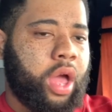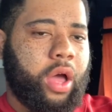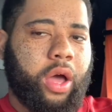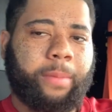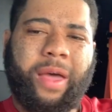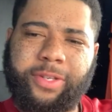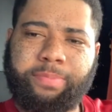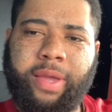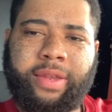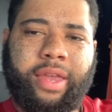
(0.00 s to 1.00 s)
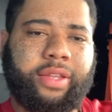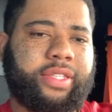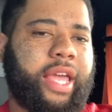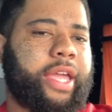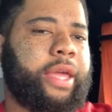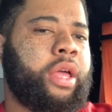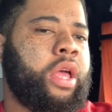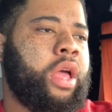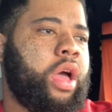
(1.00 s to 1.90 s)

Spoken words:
I'll explain that in a second.